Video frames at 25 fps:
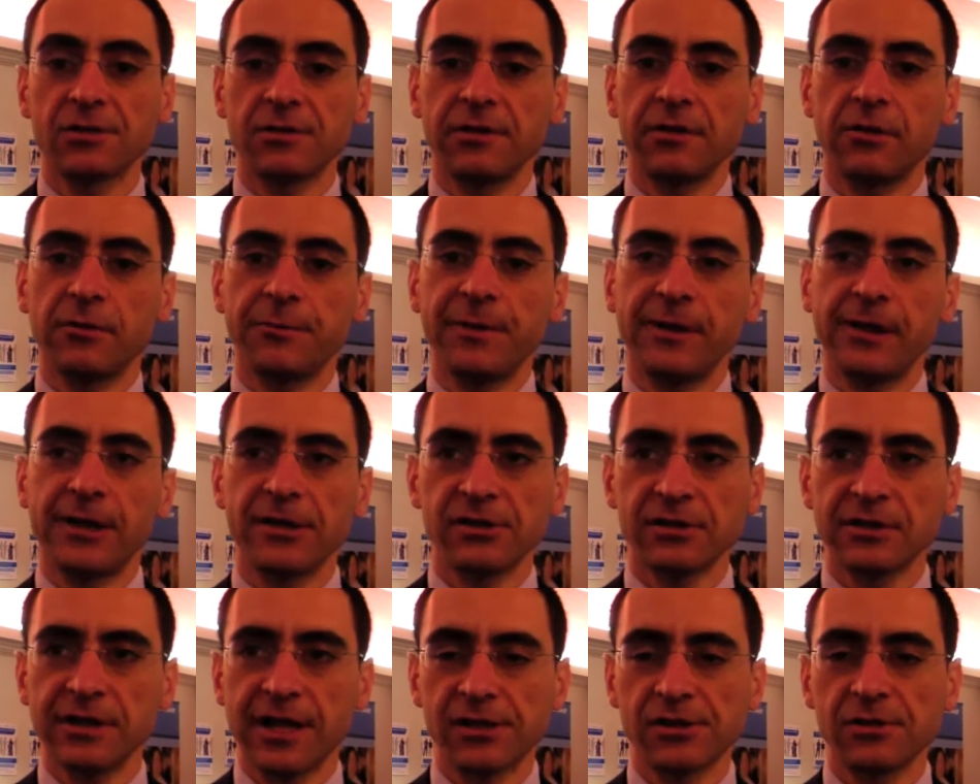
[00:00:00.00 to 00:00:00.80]
European
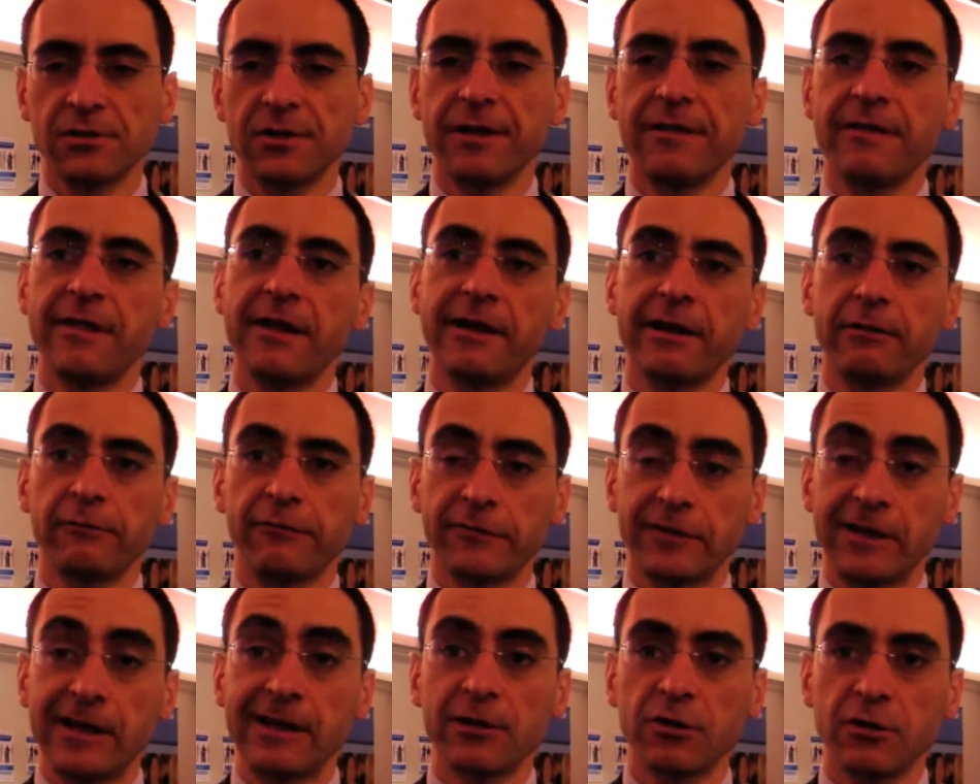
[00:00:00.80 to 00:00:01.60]
legislation in the area of
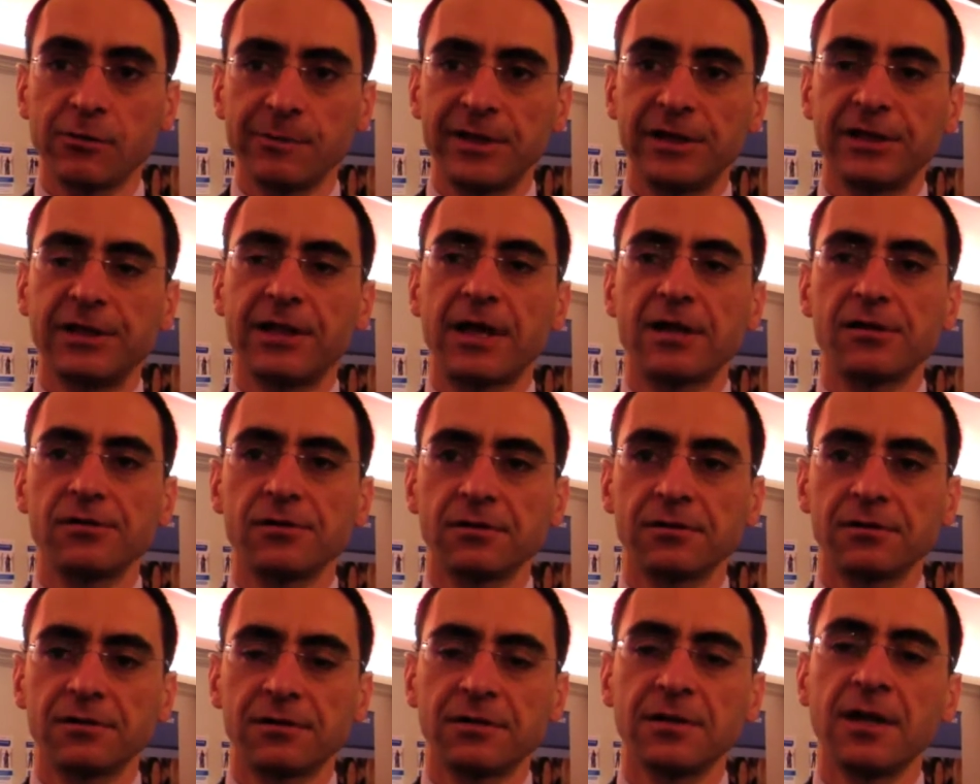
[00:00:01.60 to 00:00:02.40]

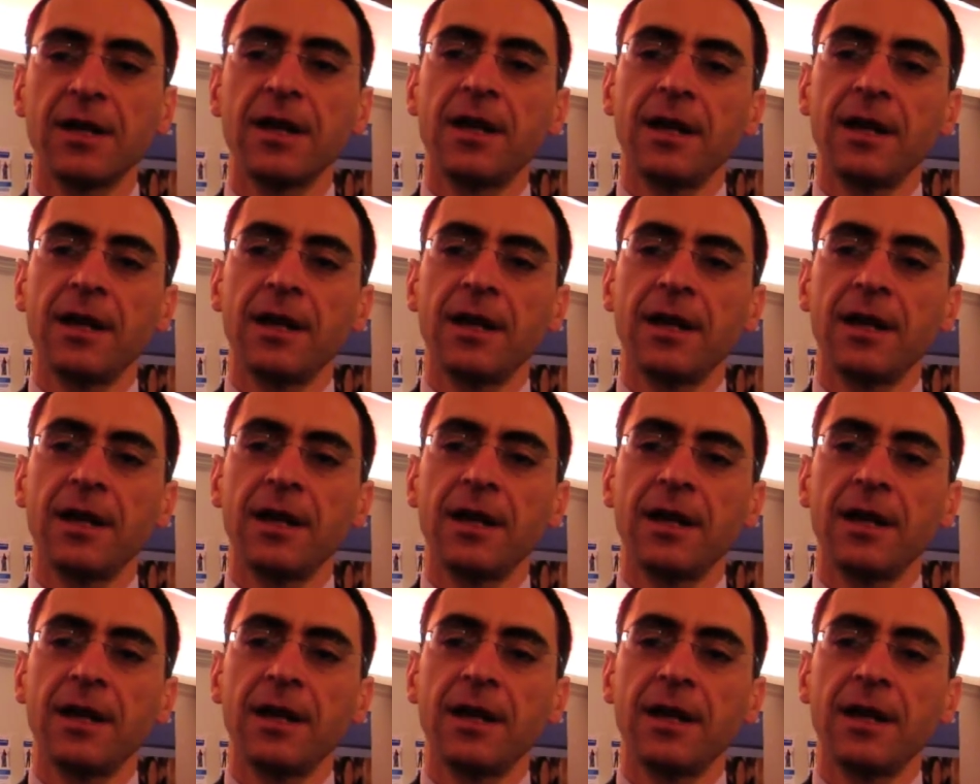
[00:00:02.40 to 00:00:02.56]
telecommunications.